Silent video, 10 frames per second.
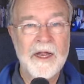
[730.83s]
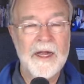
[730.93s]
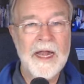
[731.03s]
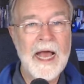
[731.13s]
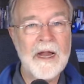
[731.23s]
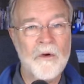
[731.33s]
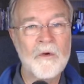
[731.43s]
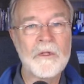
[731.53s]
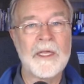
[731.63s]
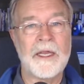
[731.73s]
not
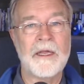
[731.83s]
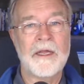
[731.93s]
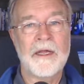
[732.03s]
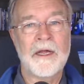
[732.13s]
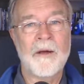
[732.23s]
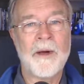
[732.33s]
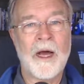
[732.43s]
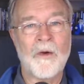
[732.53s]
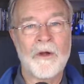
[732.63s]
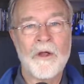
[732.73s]
only
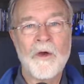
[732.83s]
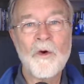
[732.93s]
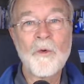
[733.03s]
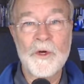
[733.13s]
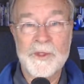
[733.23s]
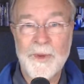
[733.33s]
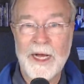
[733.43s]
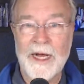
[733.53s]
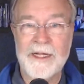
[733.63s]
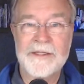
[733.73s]
about who
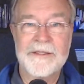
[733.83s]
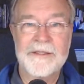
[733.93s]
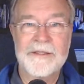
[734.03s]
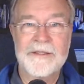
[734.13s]
responds.